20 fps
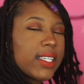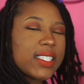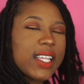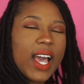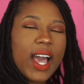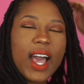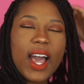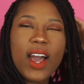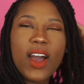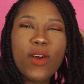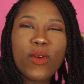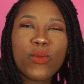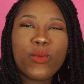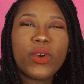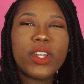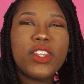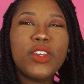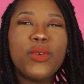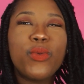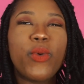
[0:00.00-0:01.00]
Because
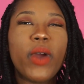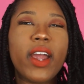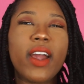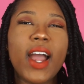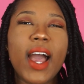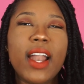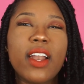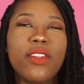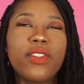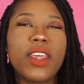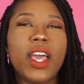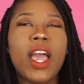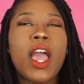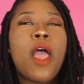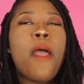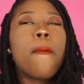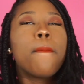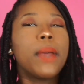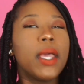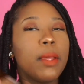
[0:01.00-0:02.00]
when you wear it,
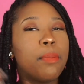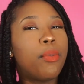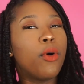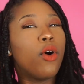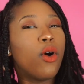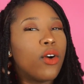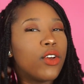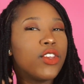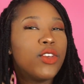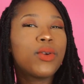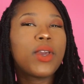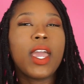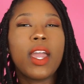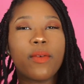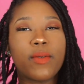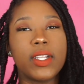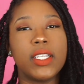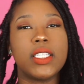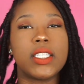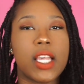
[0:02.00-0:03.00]
people, you
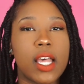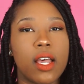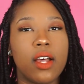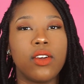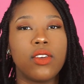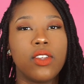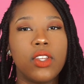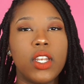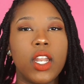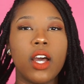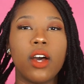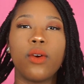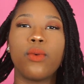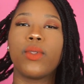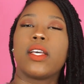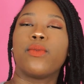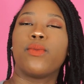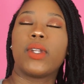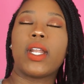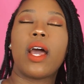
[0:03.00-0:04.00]
can't really tell, you
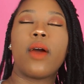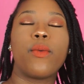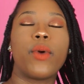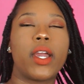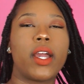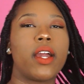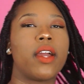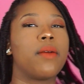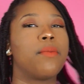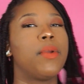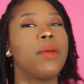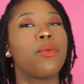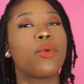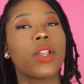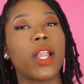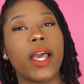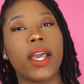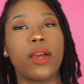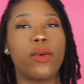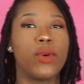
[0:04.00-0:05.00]
know, when I wear it,
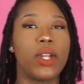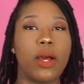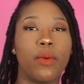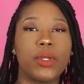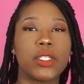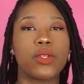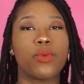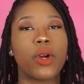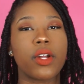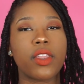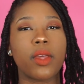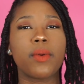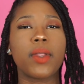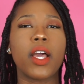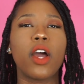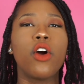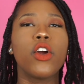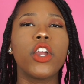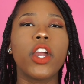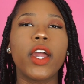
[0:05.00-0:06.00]
people are like, when I went to work, they were
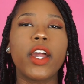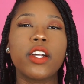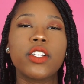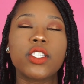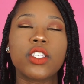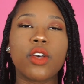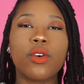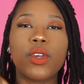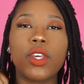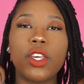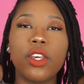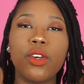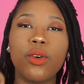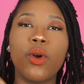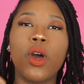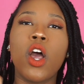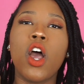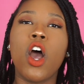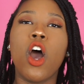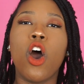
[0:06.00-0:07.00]
like, oh, your hair is so
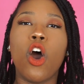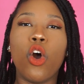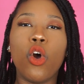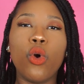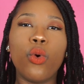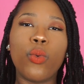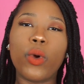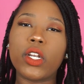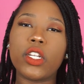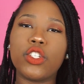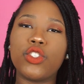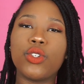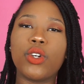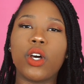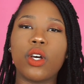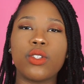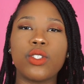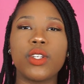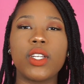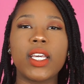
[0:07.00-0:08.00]
cute. Where did you
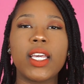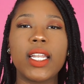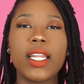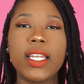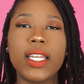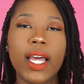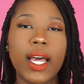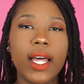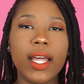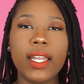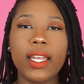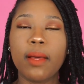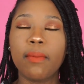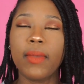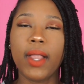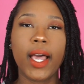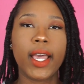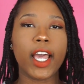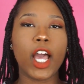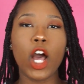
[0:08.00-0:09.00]
go to get it done? And
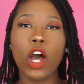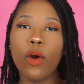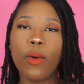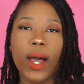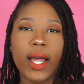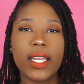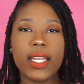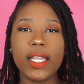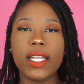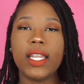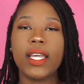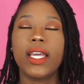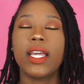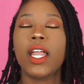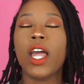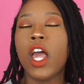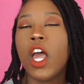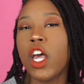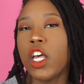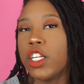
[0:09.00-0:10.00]
I'm like, oh, I did
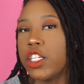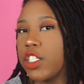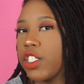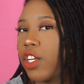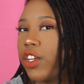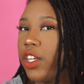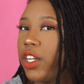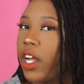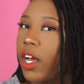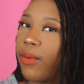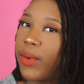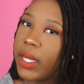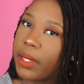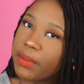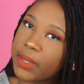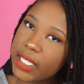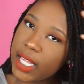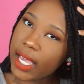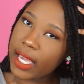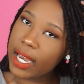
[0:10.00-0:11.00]
it. So you know what
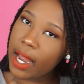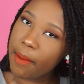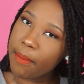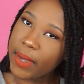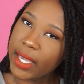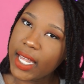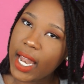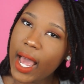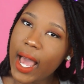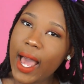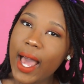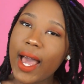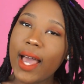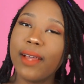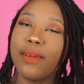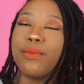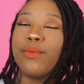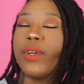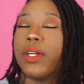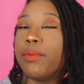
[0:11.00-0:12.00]
I'm saying? I mean,
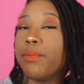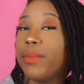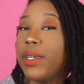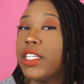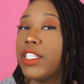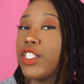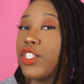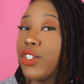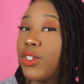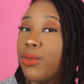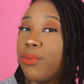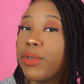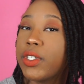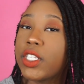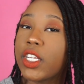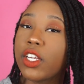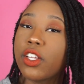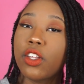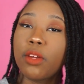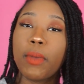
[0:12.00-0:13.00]
I wouldn't be too
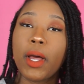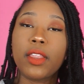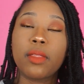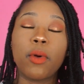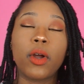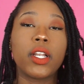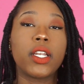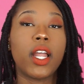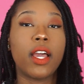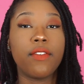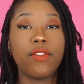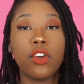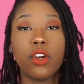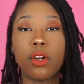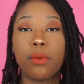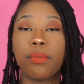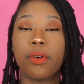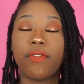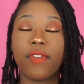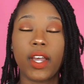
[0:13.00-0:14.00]
particular about the part. Now, if
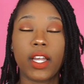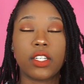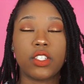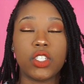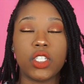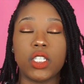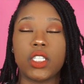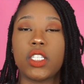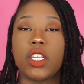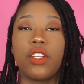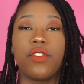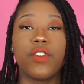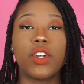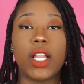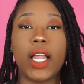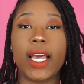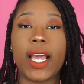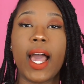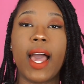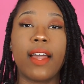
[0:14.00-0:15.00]
you're a perfectionist and you
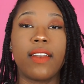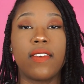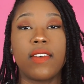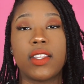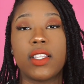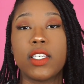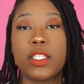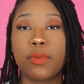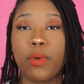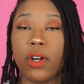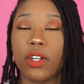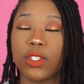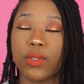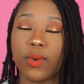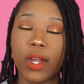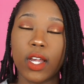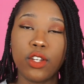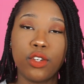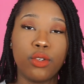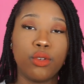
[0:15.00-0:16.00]
feel like I have to get these parts
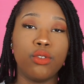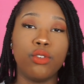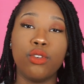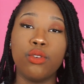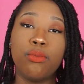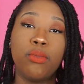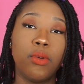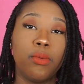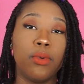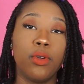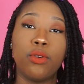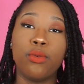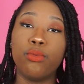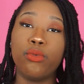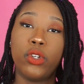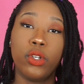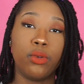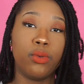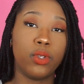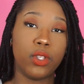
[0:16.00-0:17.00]
right, do you,
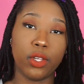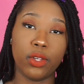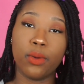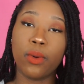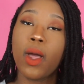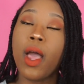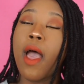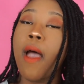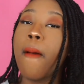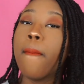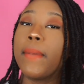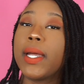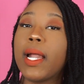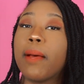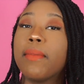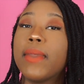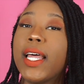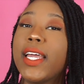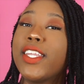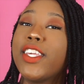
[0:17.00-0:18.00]
boo-boo, do you. But
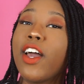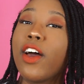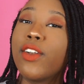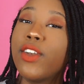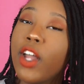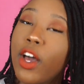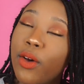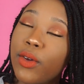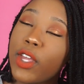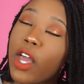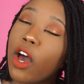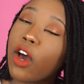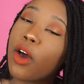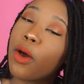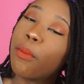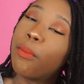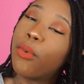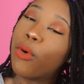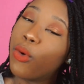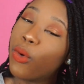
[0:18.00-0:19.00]
I'm letting y'all know y'all
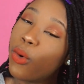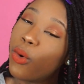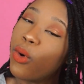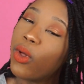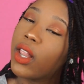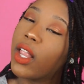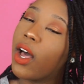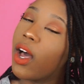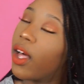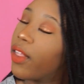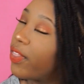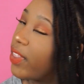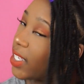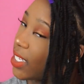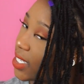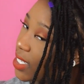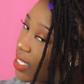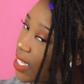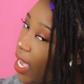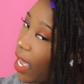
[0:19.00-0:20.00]
could pull
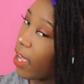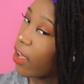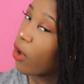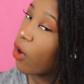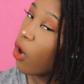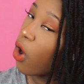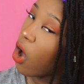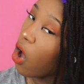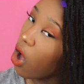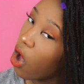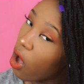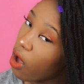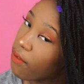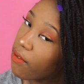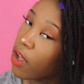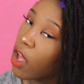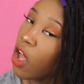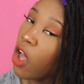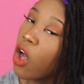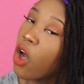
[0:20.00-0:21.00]
this style
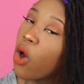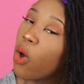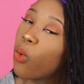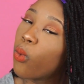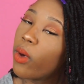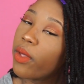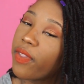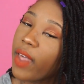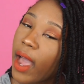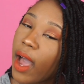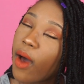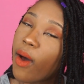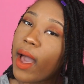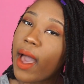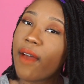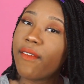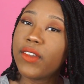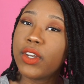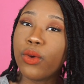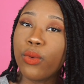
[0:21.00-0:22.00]
off without
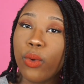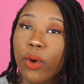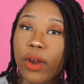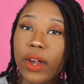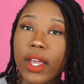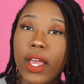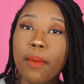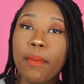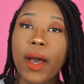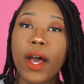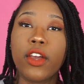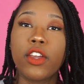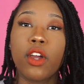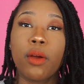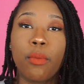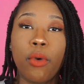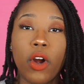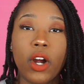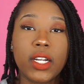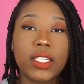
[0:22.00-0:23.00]
having to worry about
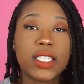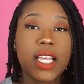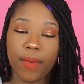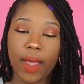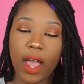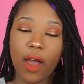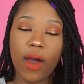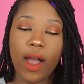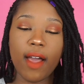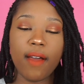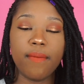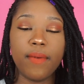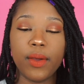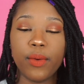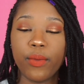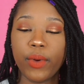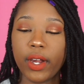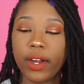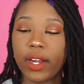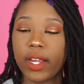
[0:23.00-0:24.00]
your parts. How I've
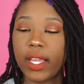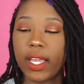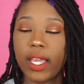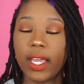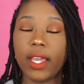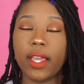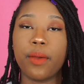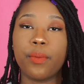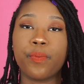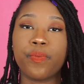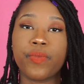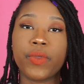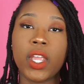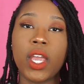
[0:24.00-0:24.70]
been wearing it,